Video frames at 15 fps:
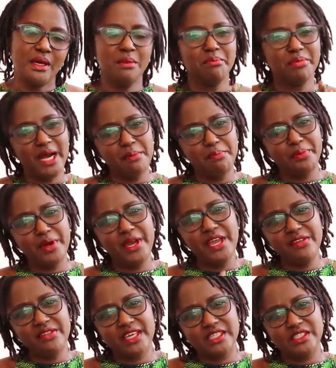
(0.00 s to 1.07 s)
by
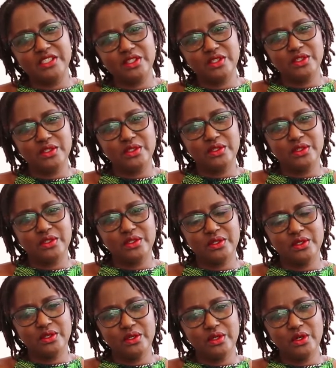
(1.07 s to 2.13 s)
praying that
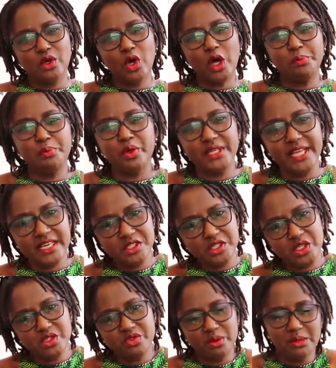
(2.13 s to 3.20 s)
God protects
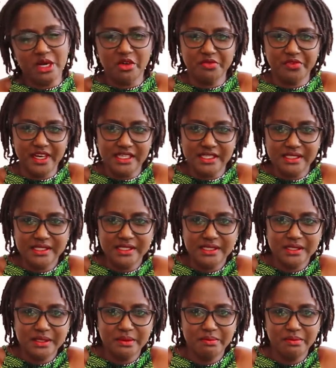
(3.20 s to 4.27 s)
us from our
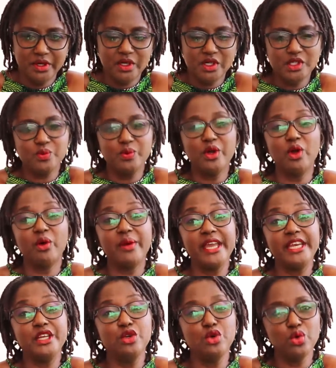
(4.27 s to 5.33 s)
friends because we
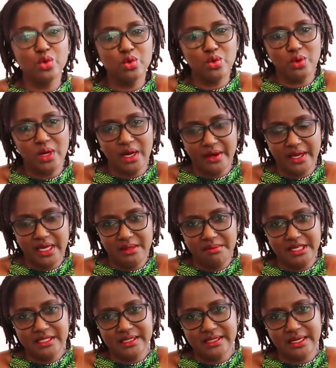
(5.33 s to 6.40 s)
already know who our
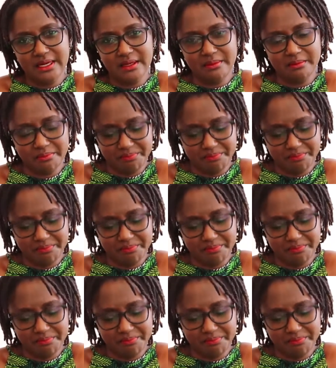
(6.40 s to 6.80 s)
enemies are.